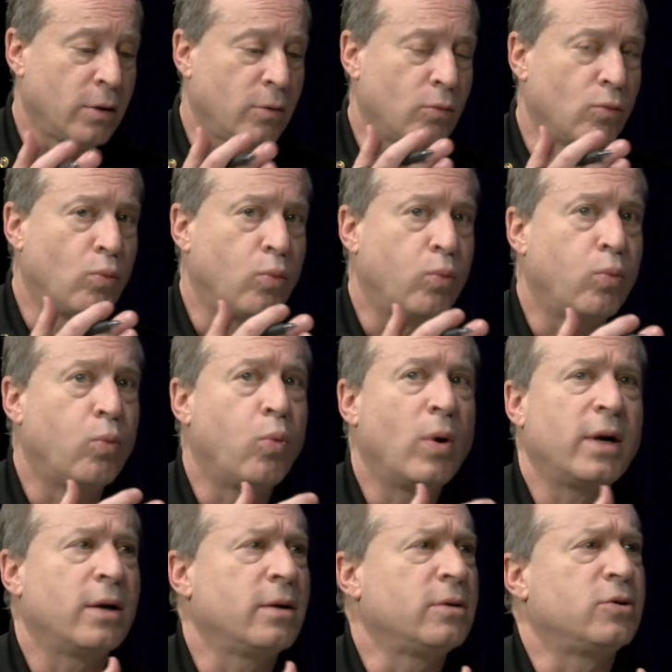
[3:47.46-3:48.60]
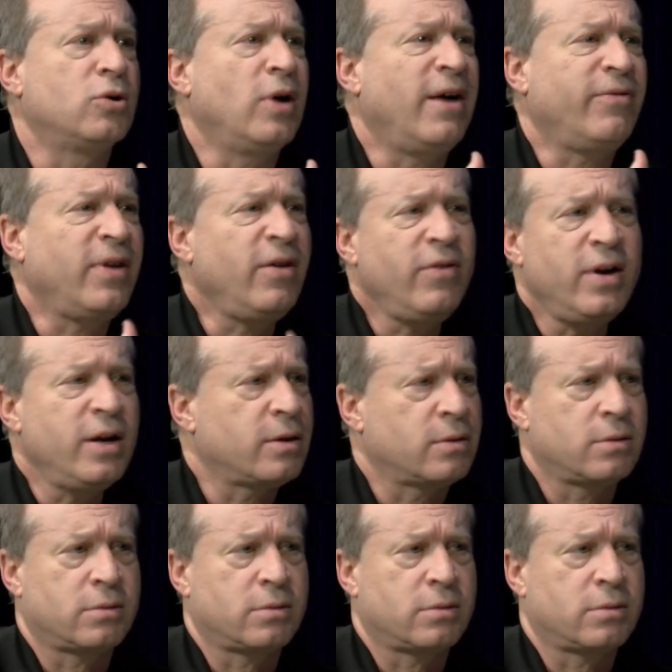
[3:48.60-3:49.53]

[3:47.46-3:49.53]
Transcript: what do you have to have any